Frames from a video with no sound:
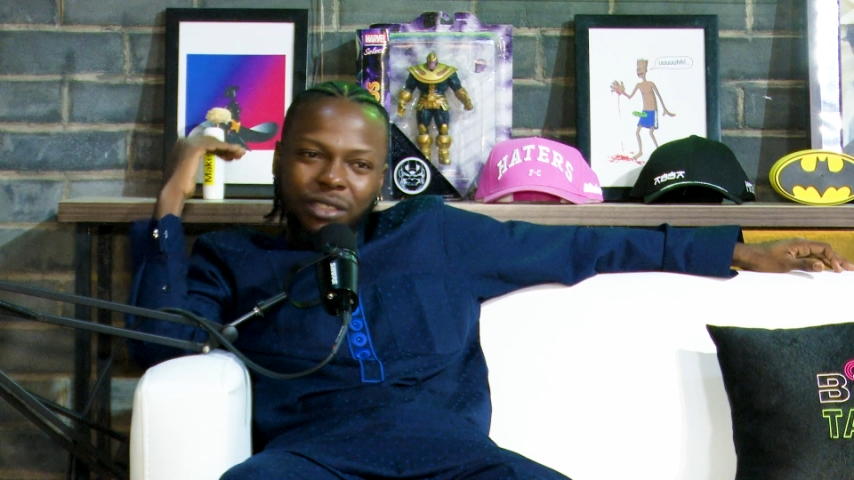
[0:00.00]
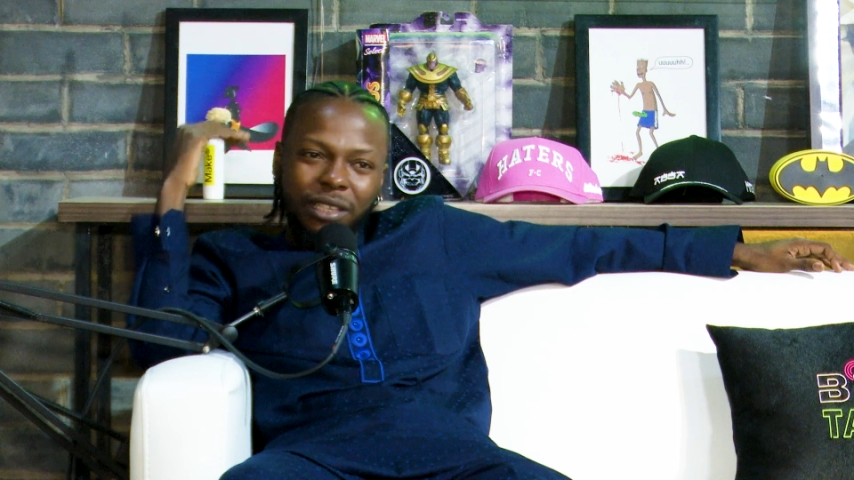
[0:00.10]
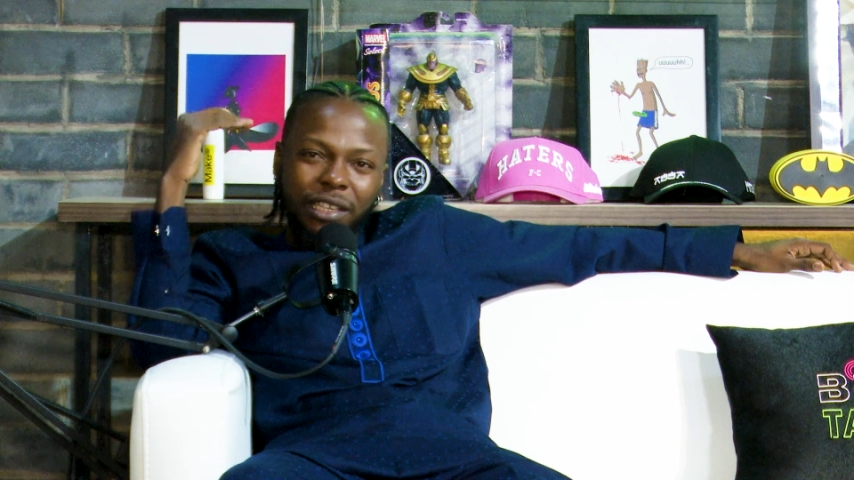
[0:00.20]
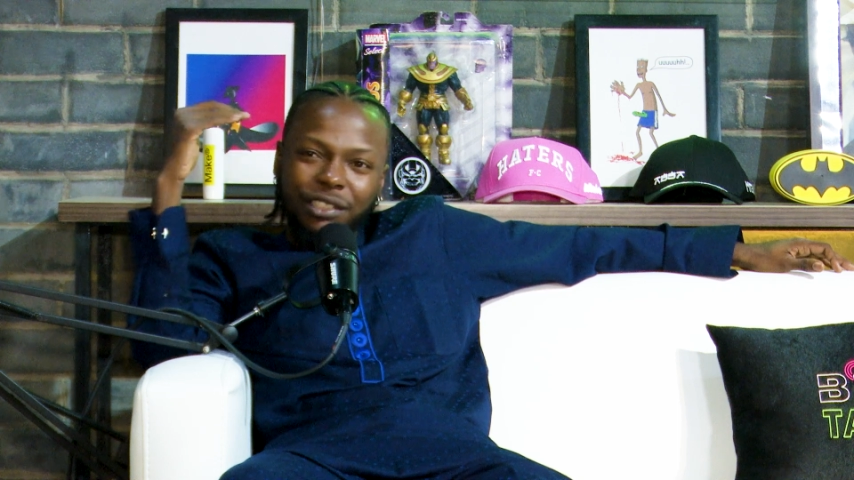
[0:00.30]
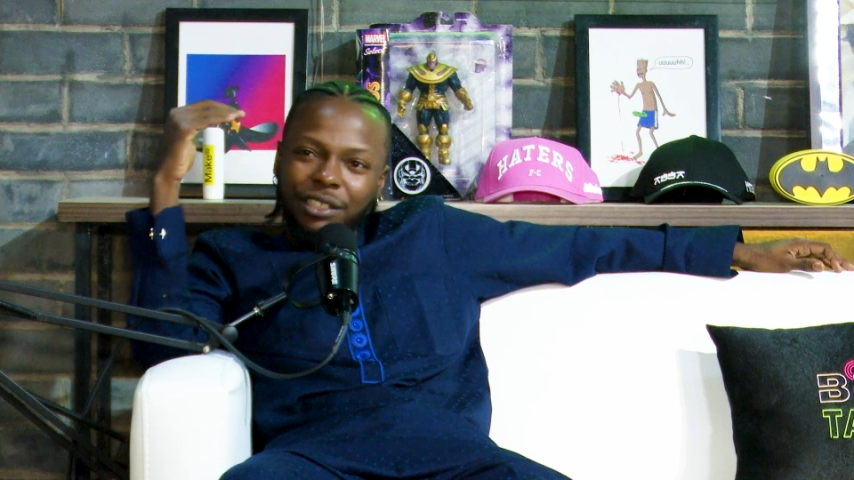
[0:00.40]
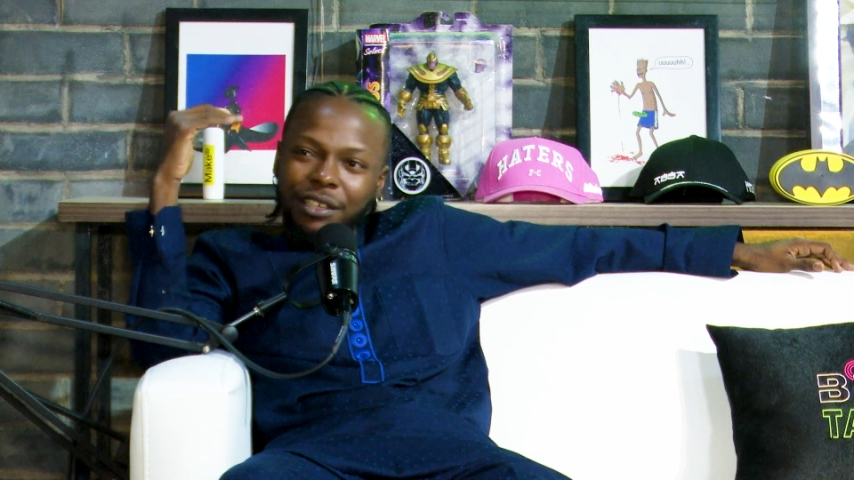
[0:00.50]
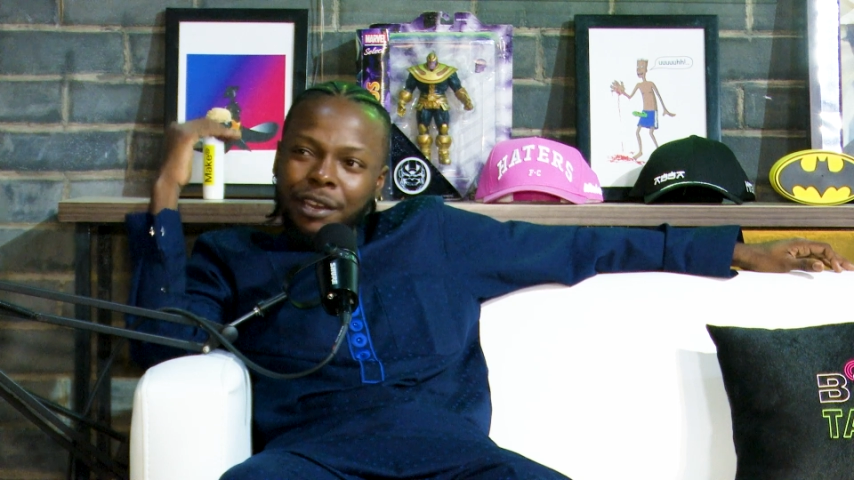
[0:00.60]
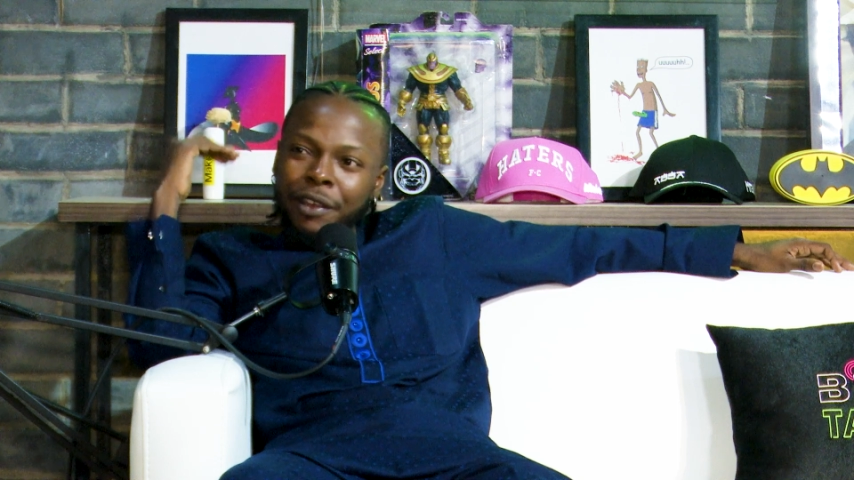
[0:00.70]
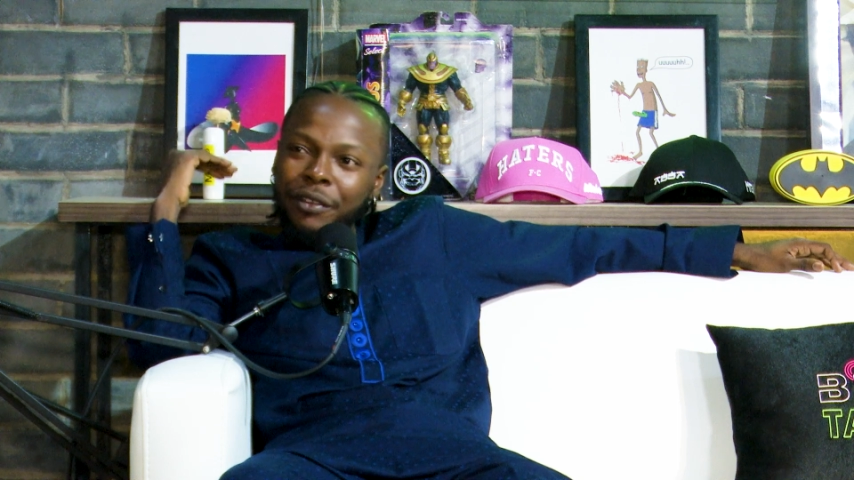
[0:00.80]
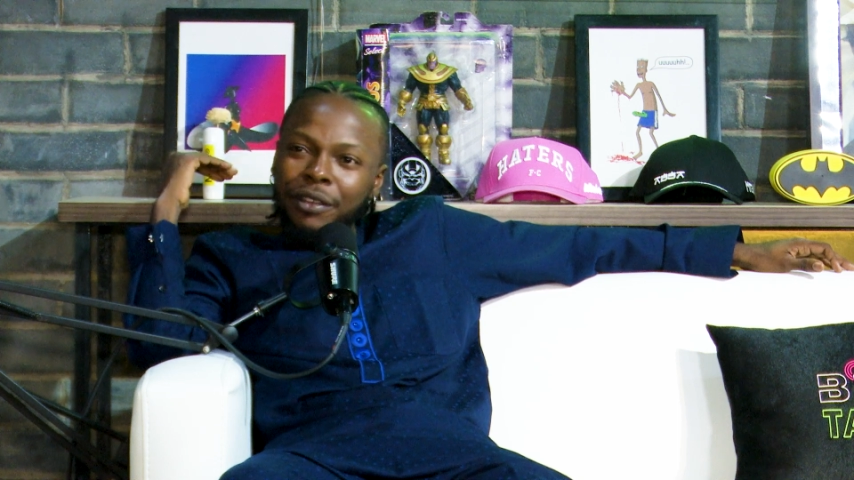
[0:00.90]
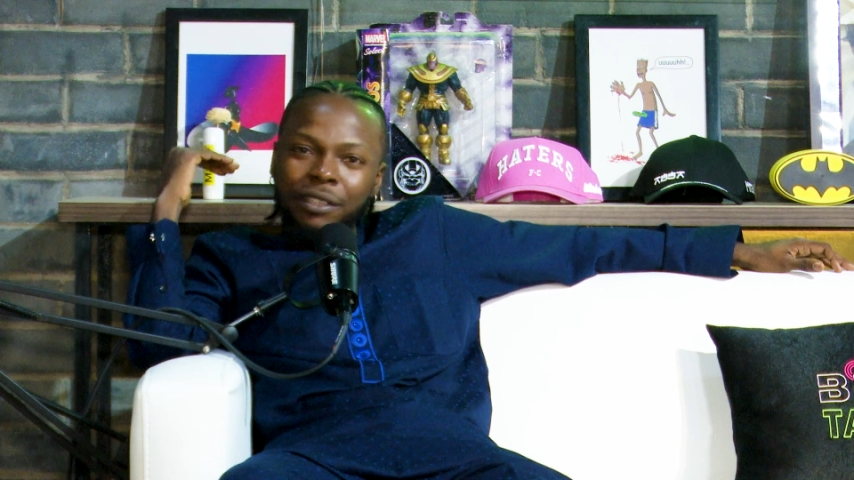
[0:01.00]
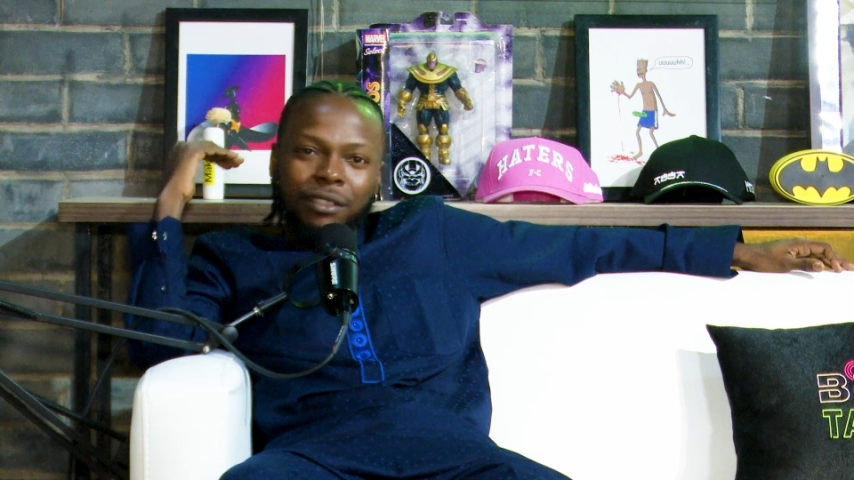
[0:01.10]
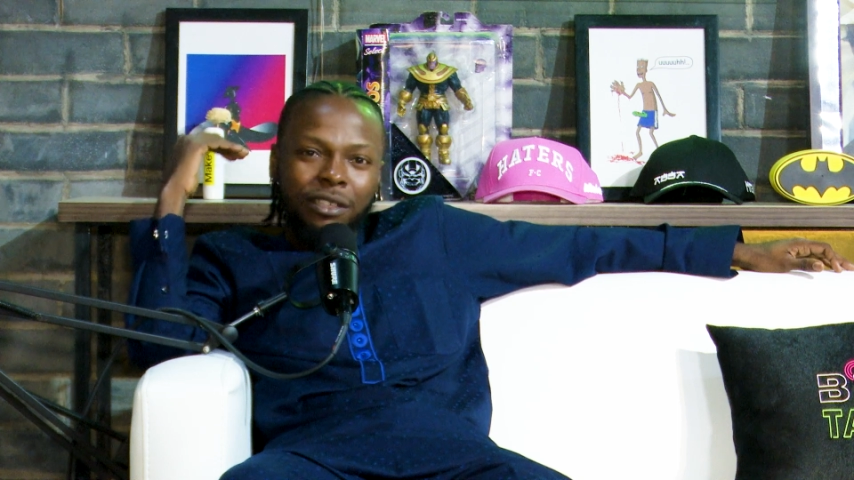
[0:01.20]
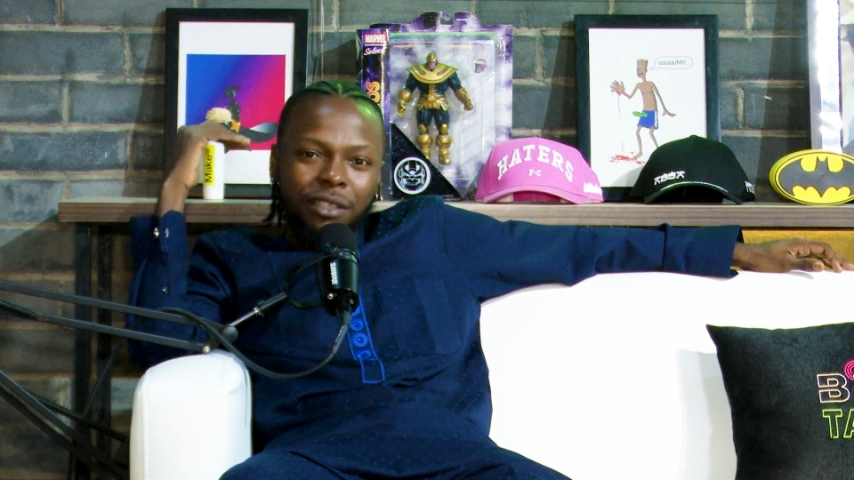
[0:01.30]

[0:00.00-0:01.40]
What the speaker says: to the engineering